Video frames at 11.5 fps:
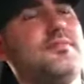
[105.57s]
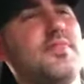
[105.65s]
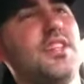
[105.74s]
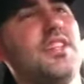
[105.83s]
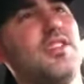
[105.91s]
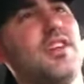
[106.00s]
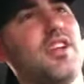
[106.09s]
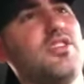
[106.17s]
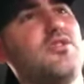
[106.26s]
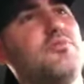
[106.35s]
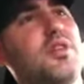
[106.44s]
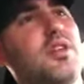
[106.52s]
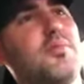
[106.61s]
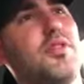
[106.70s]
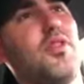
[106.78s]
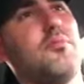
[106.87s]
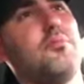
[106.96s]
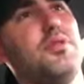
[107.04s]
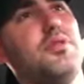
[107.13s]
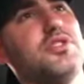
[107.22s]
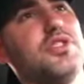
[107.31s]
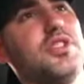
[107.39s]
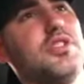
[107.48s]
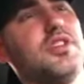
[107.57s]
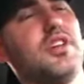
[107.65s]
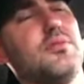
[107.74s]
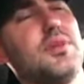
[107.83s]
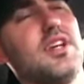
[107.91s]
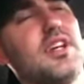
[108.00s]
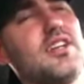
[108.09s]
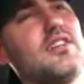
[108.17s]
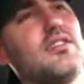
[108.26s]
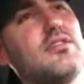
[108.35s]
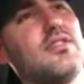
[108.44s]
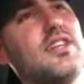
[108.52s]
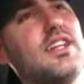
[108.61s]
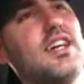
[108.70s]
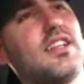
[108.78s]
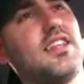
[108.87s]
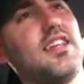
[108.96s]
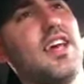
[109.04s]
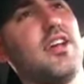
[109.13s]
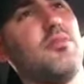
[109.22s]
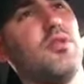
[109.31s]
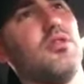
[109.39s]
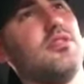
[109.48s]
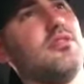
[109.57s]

But then you got to put up with all the bullshit. You got to we got to reconnect the cable.